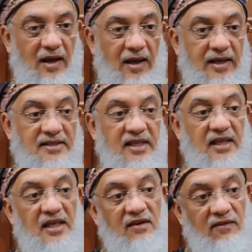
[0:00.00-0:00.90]
Allah is
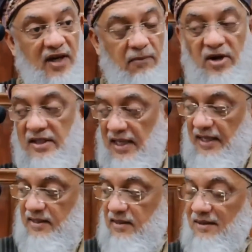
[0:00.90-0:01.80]
saying, even among
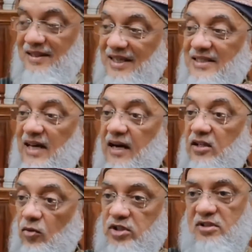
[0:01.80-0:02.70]
that, these are
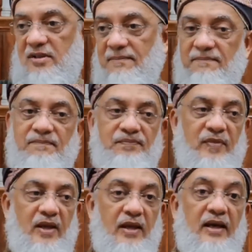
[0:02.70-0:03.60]
the worst of them.
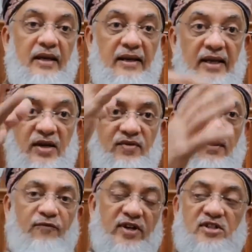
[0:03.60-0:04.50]
Leave
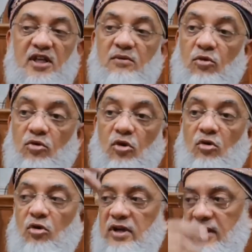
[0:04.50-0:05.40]
them. Fajtanibu,
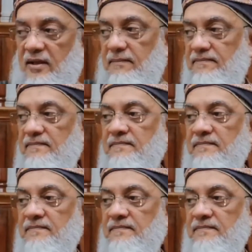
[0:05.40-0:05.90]
don't go near them.